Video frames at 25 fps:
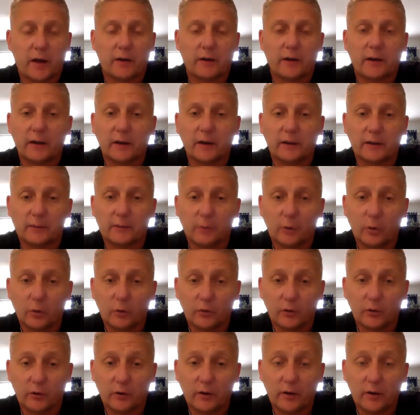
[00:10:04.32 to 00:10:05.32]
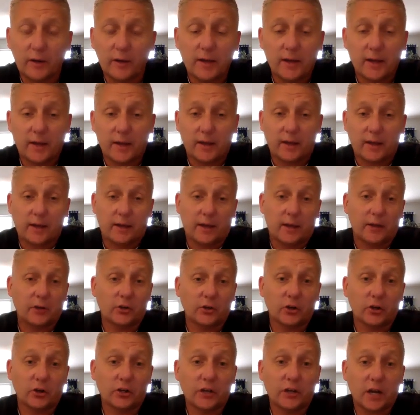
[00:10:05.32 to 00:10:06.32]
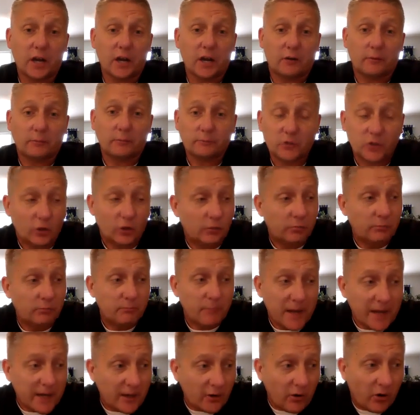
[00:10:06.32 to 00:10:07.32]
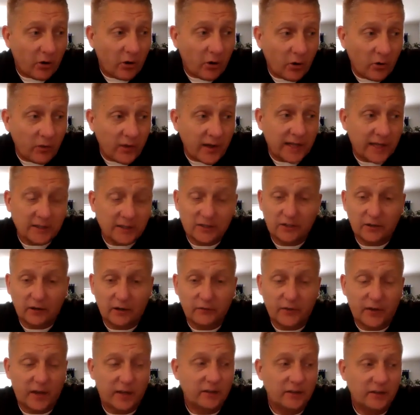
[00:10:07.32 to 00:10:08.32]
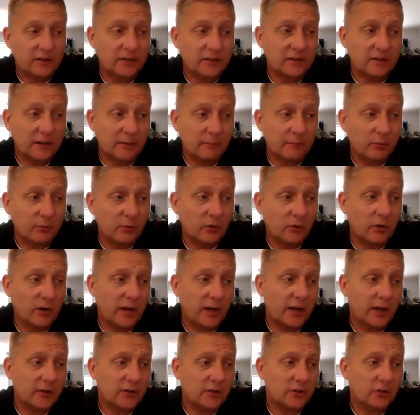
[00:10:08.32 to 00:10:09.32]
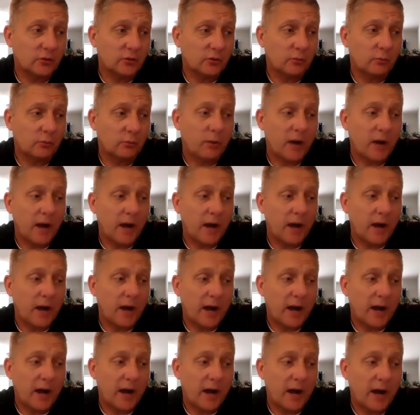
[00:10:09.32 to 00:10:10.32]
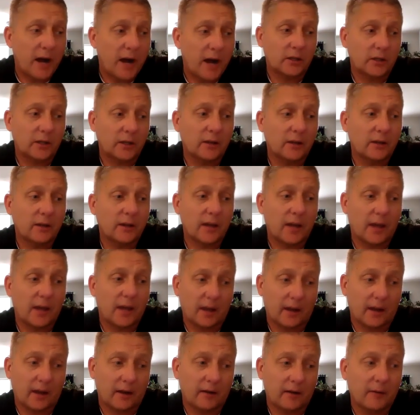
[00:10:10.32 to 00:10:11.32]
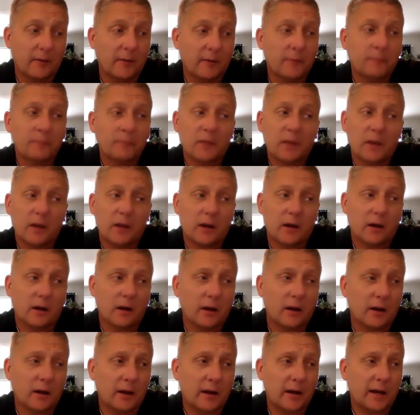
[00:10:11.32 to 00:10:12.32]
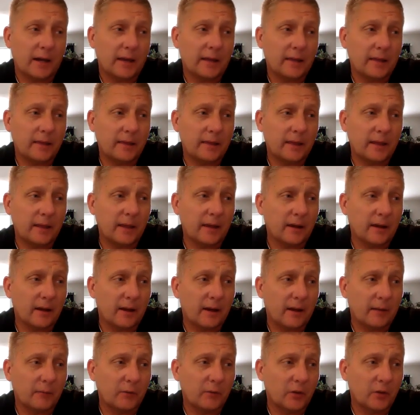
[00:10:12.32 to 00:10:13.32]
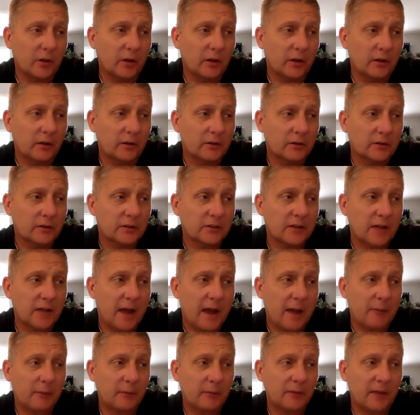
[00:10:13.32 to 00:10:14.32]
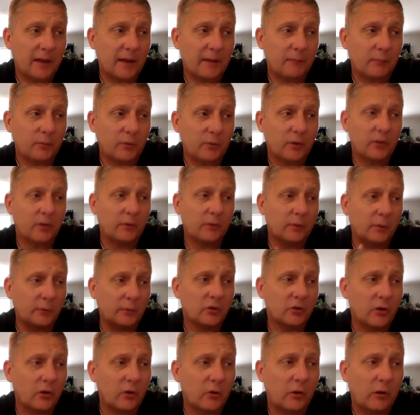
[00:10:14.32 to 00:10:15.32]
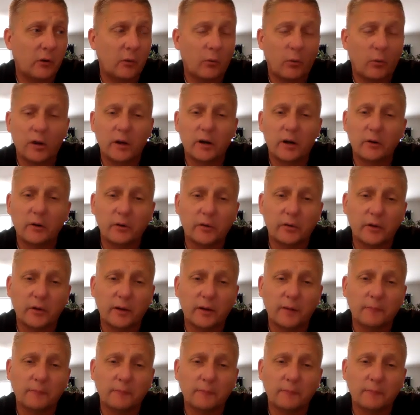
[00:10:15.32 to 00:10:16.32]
and hand them over and you're good to go. So make all that stuff as simple as you possibly can. I think I'm going to stop at that point. I'm going to talk about one other thing